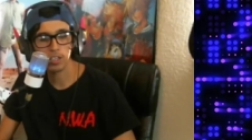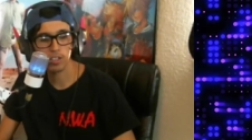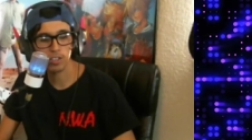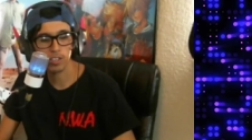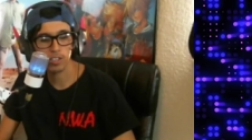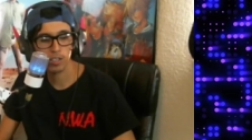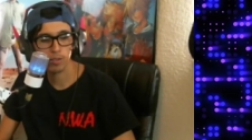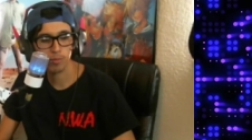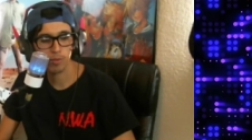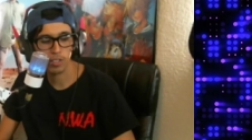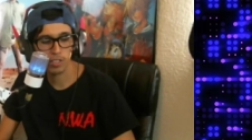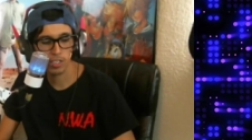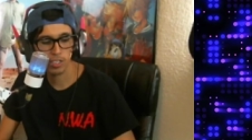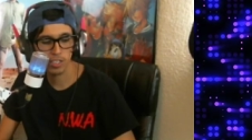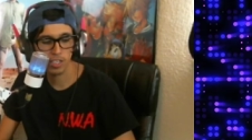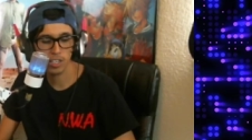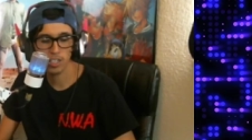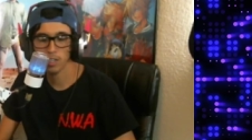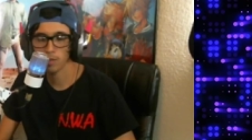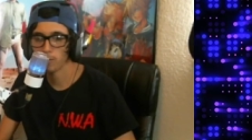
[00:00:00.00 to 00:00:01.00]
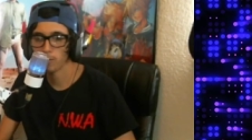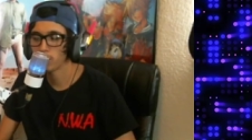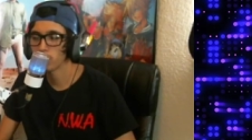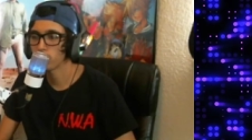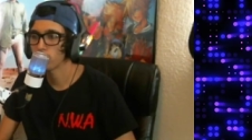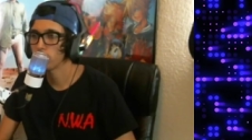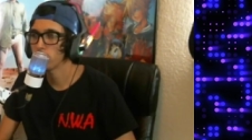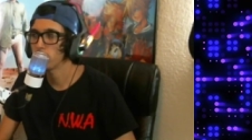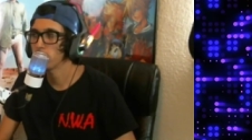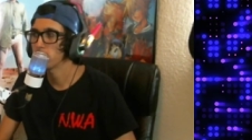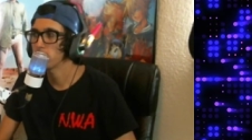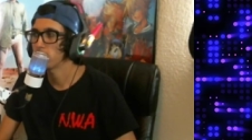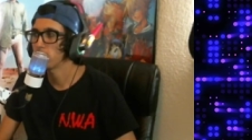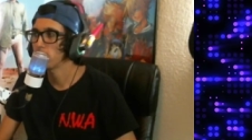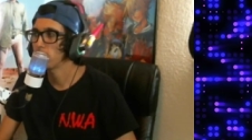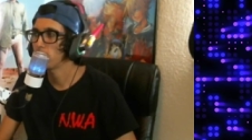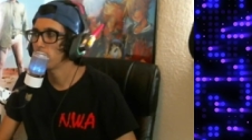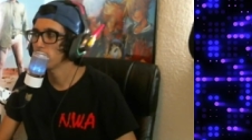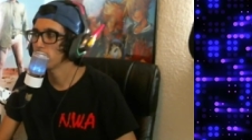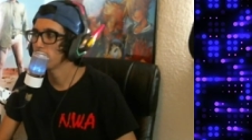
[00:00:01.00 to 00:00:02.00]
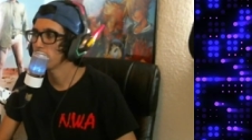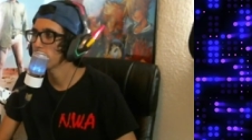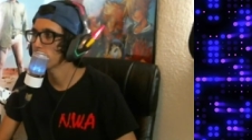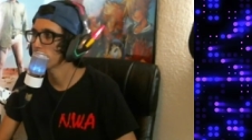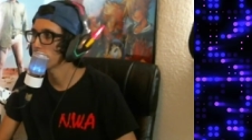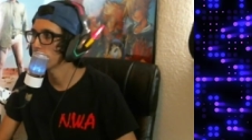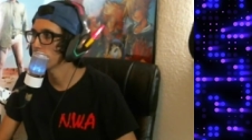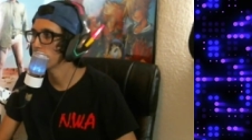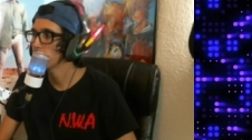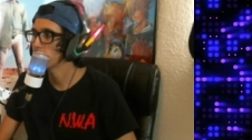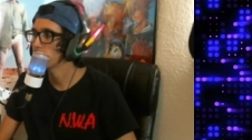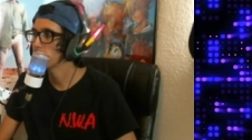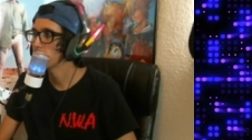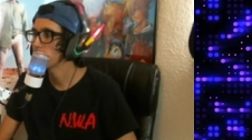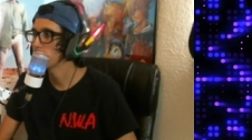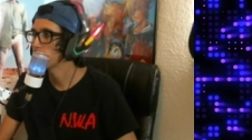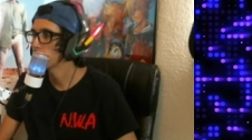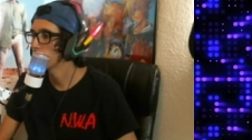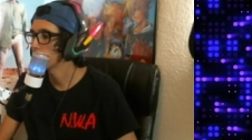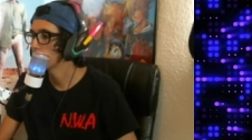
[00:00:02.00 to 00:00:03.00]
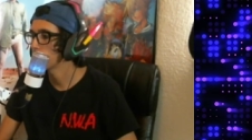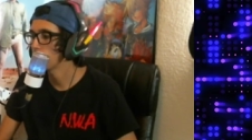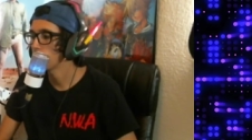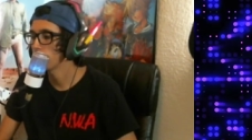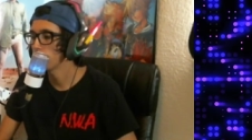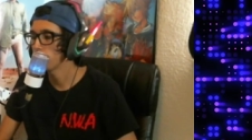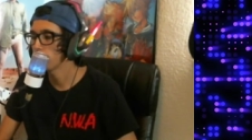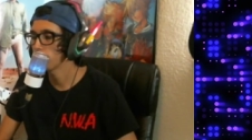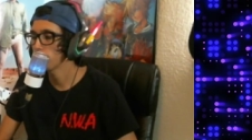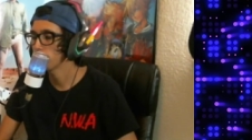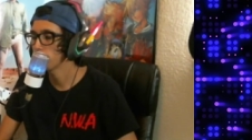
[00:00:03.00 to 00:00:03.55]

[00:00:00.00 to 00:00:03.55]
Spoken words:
look up on the documentary Until the Light Takes Us. Mm-hmm. It's all there.